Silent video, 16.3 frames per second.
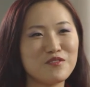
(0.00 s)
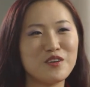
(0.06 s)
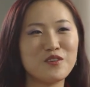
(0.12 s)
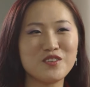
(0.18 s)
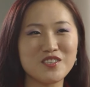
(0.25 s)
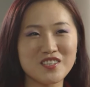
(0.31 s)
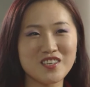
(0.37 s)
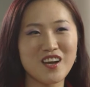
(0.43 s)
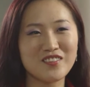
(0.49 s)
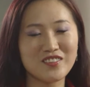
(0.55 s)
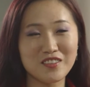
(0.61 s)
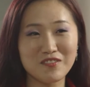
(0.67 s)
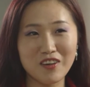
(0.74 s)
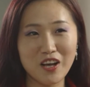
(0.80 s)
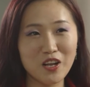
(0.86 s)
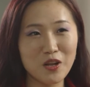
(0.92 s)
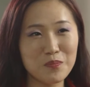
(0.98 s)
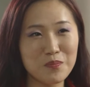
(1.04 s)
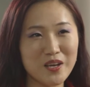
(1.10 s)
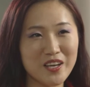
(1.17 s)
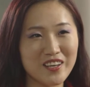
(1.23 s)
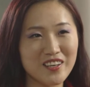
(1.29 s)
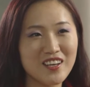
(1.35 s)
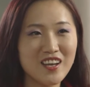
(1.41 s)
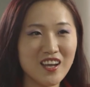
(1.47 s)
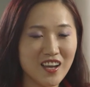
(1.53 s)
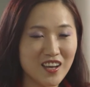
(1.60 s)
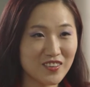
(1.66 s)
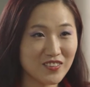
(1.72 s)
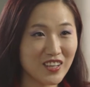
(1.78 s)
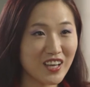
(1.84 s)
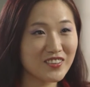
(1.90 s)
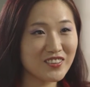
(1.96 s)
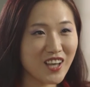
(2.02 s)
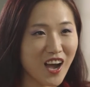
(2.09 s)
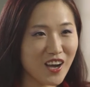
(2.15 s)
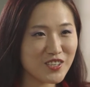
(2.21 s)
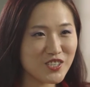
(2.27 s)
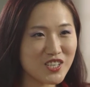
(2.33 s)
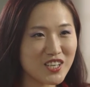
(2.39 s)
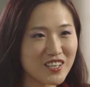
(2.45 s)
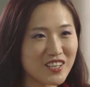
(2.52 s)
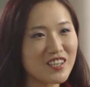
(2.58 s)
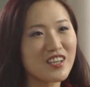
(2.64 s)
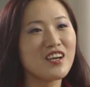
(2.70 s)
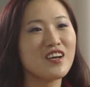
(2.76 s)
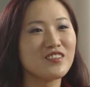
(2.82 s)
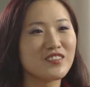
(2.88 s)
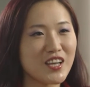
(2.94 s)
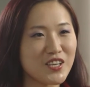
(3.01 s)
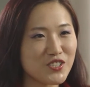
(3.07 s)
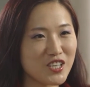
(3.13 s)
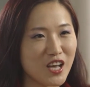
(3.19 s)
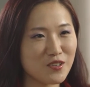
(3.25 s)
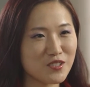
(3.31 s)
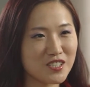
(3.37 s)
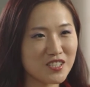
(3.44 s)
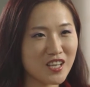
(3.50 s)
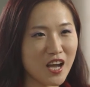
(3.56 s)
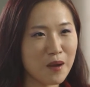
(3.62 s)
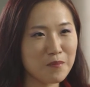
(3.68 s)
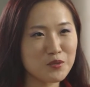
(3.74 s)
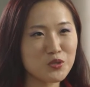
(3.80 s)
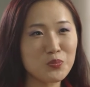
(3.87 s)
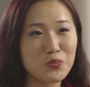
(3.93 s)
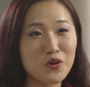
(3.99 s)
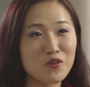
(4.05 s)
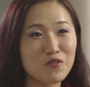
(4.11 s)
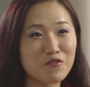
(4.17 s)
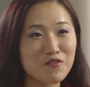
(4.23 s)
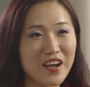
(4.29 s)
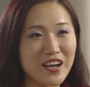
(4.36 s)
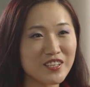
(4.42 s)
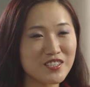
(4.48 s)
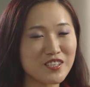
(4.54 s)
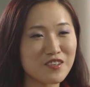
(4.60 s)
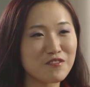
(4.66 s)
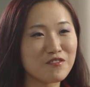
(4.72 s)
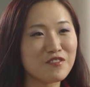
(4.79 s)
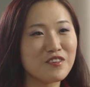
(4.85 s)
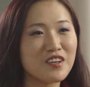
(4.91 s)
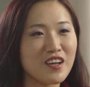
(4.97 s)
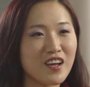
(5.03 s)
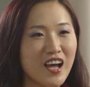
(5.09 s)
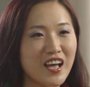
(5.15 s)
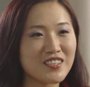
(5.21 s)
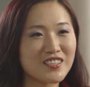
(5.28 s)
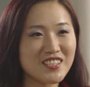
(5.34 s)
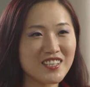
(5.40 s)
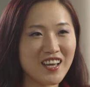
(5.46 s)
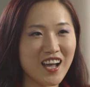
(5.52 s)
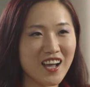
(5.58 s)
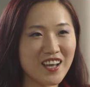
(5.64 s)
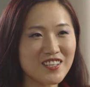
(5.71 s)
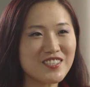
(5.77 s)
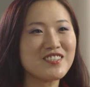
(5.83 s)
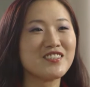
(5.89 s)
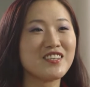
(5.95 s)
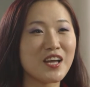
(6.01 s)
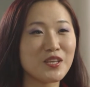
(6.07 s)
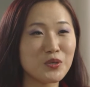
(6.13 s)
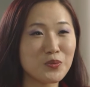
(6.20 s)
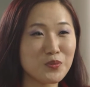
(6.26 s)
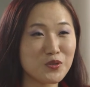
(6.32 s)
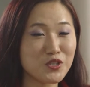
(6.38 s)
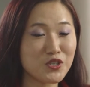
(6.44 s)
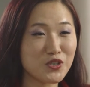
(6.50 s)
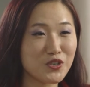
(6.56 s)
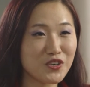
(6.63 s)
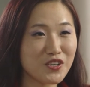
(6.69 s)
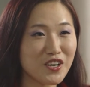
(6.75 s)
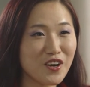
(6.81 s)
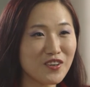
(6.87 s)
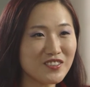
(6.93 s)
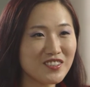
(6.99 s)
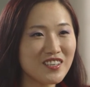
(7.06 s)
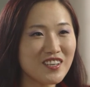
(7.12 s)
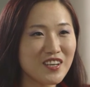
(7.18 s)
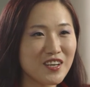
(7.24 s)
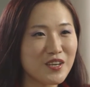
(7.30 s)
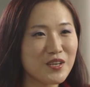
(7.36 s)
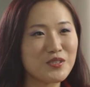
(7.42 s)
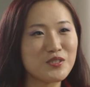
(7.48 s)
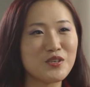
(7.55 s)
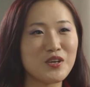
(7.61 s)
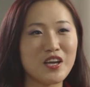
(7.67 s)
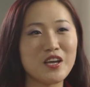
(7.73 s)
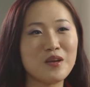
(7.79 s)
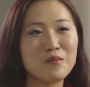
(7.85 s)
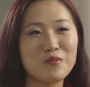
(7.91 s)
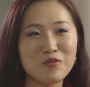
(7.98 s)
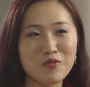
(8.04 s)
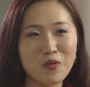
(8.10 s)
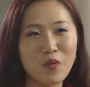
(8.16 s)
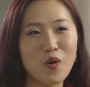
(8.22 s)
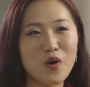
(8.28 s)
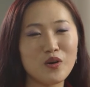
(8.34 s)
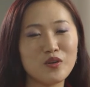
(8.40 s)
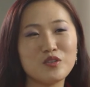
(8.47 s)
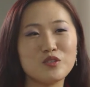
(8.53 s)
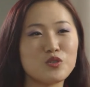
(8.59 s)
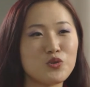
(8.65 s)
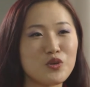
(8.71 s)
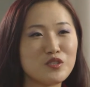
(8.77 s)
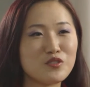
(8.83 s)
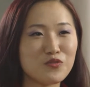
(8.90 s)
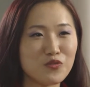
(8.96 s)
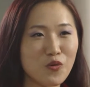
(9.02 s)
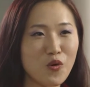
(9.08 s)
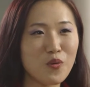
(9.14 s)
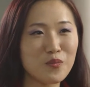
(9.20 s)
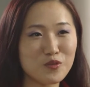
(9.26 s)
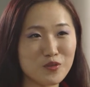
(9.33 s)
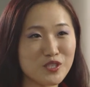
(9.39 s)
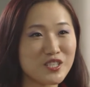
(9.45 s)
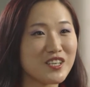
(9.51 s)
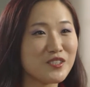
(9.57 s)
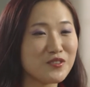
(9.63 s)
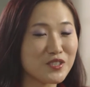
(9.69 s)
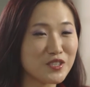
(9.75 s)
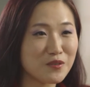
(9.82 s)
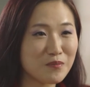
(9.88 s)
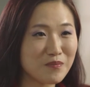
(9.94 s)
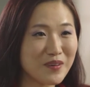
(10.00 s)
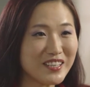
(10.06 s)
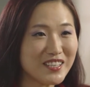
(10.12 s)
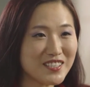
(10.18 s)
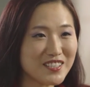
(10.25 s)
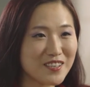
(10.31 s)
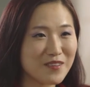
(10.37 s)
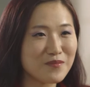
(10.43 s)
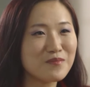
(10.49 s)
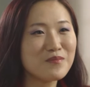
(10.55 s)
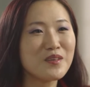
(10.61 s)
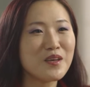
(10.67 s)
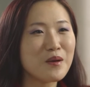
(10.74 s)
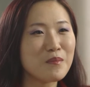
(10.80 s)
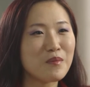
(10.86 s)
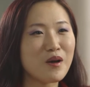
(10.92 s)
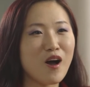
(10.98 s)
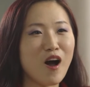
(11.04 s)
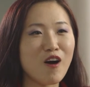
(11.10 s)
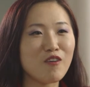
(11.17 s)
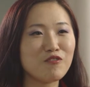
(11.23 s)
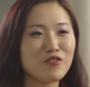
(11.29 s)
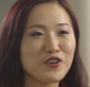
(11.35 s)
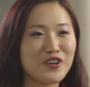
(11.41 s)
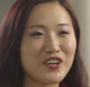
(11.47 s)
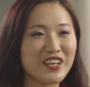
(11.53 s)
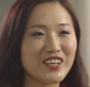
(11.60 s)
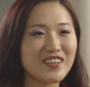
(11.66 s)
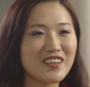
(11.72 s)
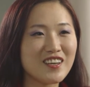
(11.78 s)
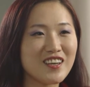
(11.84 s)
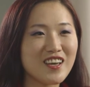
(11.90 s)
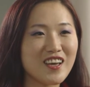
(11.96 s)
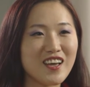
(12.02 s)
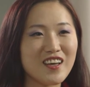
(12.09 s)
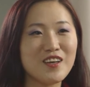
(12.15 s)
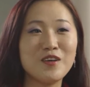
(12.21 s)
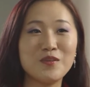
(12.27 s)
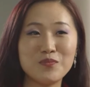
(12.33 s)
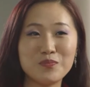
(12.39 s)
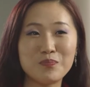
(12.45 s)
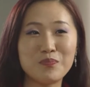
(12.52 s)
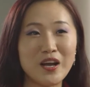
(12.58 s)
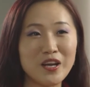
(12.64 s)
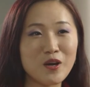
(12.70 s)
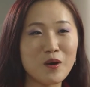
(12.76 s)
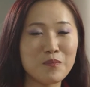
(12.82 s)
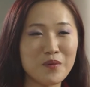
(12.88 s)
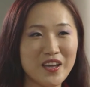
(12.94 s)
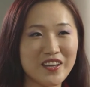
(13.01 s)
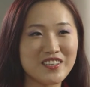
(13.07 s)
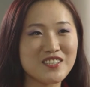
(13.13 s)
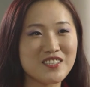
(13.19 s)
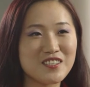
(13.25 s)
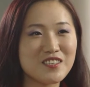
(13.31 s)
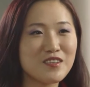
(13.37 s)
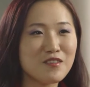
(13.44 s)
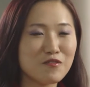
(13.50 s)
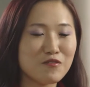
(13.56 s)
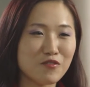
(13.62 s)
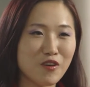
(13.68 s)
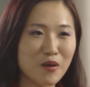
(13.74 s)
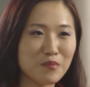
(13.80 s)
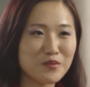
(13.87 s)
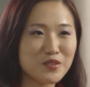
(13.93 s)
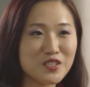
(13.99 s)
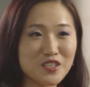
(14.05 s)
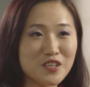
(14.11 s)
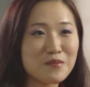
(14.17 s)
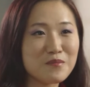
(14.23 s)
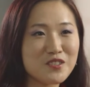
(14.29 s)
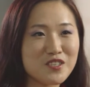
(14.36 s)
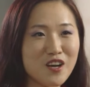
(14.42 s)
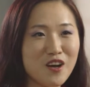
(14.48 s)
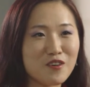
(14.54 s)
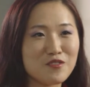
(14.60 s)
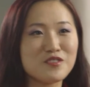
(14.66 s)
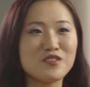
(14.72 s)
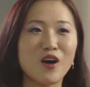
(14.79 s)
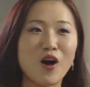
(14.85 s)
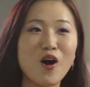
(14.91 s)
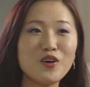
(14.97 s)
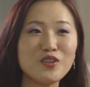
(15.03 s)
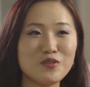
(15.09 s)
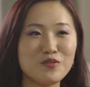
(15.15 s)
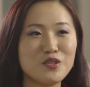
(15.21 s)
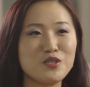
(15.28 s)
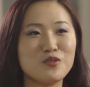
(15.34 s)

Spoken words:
focuses on developing a non-toxic, 10,000 times more effective anti-ice nanomaterial to aim for transform regenerative medicine by offering biobanks from stem cells all the way